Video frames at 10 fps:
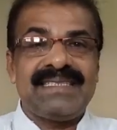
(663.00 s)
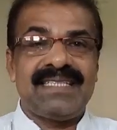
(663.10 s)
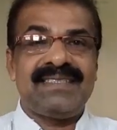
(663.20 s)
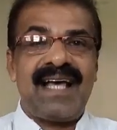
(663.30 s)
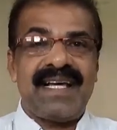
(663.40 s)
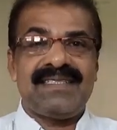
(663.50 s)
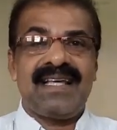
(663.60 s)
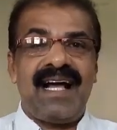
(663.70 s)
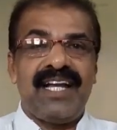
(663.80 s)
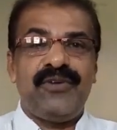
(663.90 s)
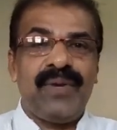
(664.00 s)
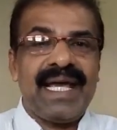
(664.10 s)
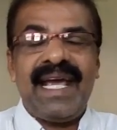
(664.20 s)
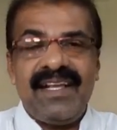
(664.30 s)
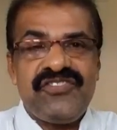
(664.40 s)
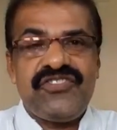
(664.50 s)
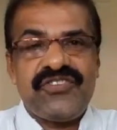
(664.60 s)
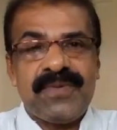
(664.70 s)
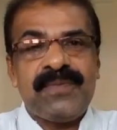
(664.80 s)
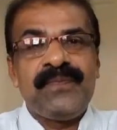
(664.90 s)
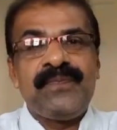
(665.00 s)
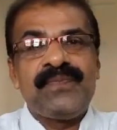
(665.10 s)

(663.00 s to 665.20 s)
exercise at your age?